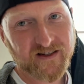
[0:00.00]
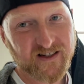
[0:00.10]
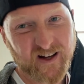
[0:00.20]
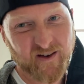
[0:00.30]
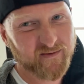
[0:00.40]
and
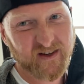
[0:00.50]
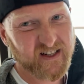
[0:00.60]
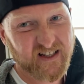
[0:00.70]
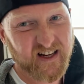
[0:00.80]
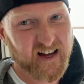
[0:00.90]
stuff, but
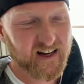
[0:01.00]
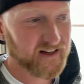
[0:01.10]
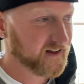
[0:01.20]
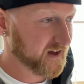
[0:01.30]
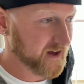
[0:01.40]
didn't see any.
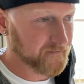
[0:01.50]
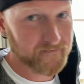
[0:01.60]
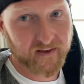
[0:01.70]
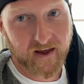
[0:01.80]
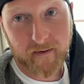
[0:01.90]
Um,
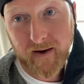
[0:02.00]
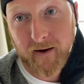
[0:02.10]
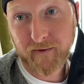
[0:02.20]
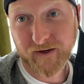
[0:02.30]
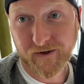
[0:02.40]
now
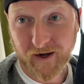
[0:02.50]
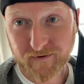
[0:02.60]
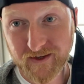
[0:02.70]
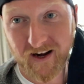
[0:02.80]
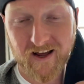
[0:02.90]
we're going to go down
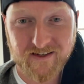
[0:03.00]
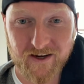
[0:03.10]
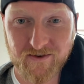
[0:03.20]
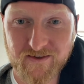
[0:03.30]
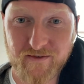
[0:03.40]
to Glass
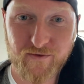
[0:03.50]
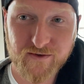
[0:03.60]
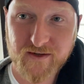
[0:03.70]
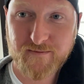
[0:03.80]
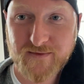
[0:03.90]
House for
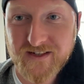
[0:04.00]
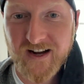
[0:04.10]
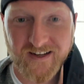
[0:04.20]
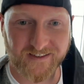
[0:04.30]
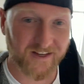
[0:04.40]
some
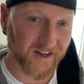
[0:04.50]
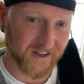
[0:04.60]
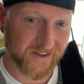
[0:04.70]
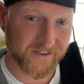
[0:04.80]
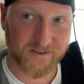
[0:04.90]
snacks
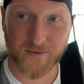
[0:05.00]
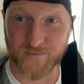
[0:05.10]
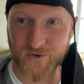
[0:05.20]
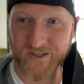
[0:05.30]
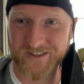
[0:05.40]
and some
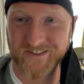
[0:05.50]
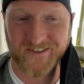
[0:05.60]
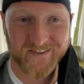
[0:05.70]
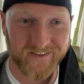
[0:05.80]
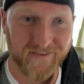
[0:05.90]
drinks.
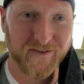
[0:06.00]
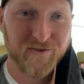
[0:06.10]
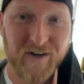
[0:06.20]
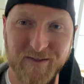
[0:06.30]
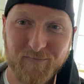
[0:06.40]
We're going to
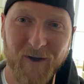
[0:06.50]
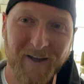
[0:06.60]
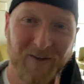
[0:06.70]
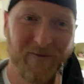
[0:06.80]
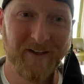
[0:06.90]
try some
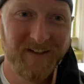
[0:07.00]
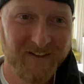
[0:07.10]
wine, aren't we?